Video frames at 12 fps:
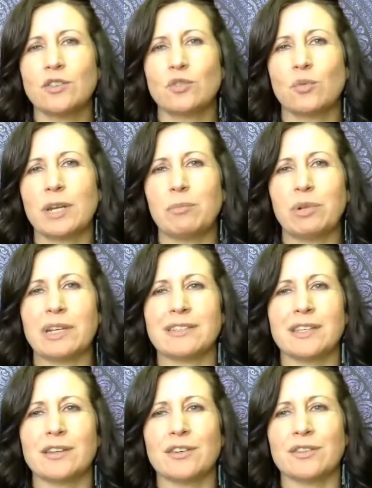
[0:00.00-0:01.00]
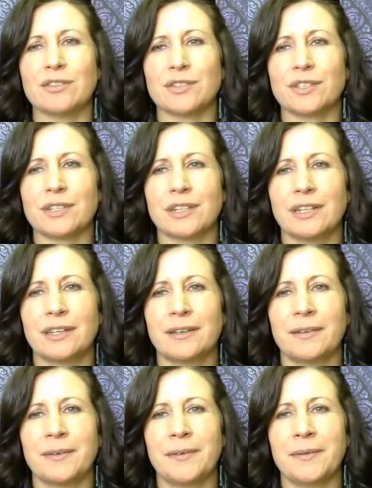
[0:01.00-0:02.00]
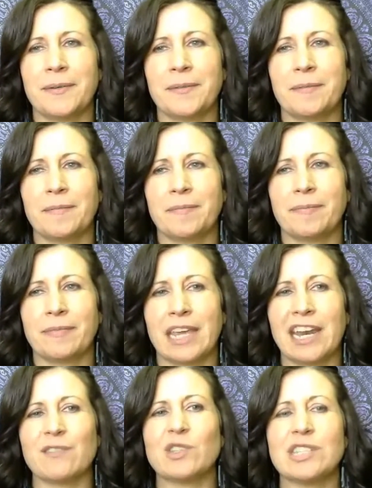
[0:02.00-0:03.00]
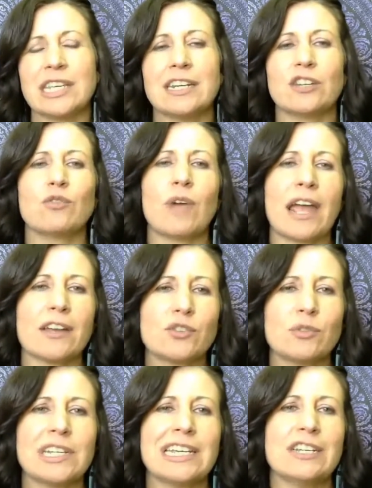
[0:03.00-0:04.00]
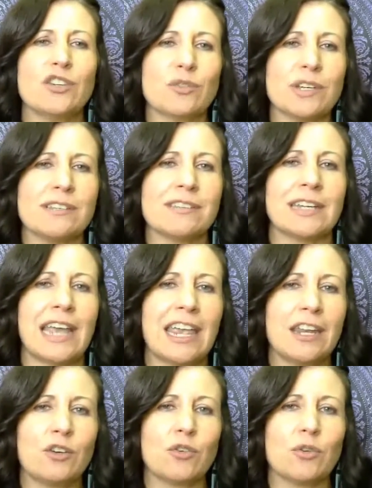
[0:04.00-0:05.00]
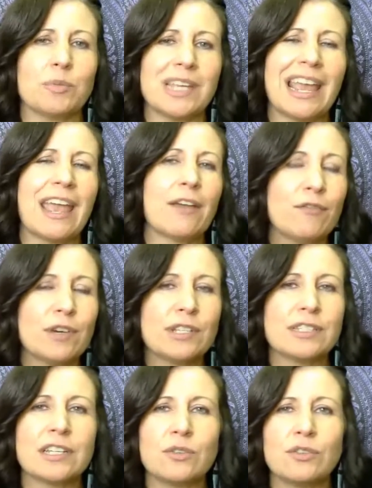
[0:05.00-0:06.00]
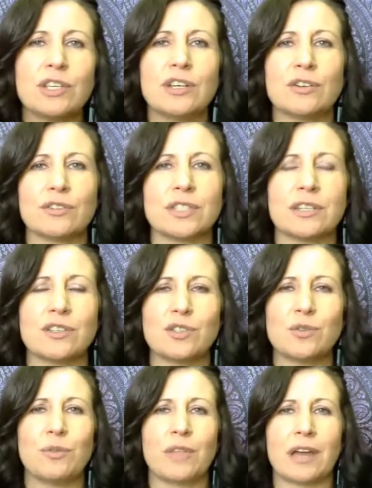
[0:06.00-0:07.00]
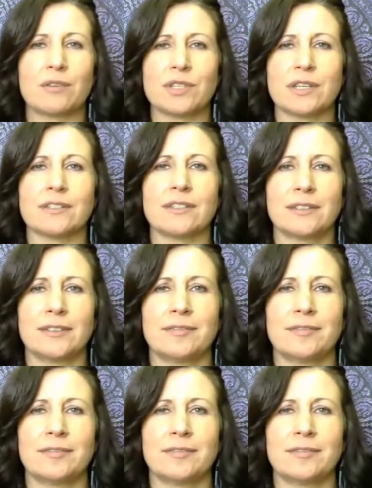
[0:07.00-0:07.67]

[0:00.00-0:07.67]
20 plus years and have seen a gradual increase in hate groups every single year since 2000.